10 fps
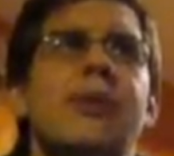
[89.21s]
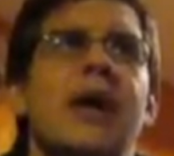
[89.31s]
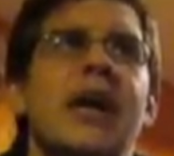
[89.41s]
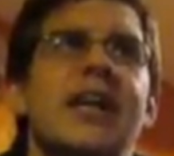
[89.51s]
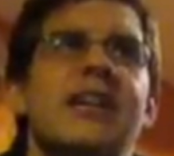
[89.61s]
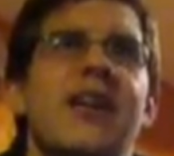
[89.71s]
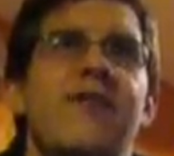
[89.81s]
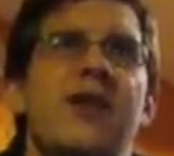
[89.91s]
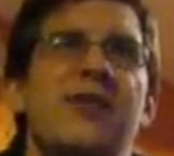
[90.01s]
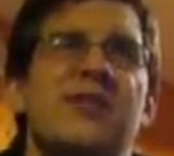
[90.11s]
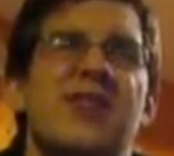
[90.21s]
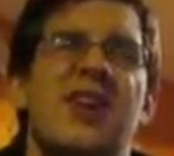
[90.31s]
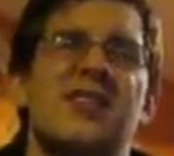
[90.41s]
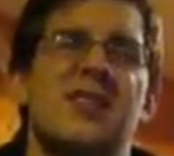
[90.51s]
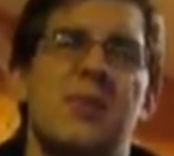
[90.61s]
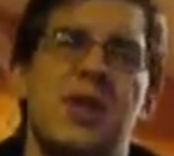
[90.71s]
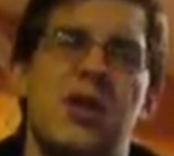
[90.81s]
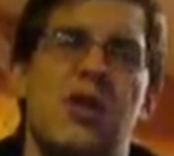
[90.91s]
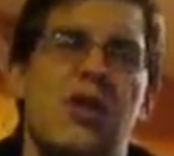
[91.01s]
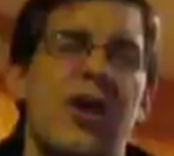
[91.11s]
but if you saw some of the
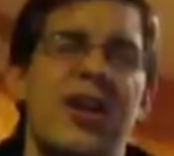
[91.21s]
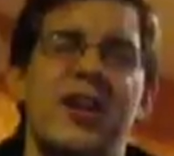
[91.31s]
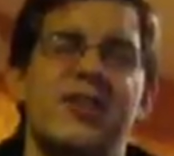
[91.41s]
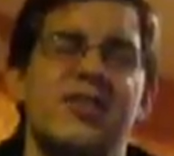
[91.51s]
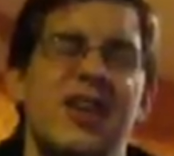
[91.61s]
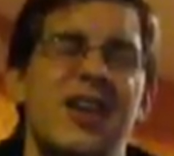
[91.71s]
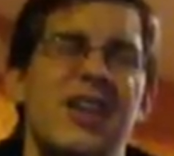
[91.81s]
goriness,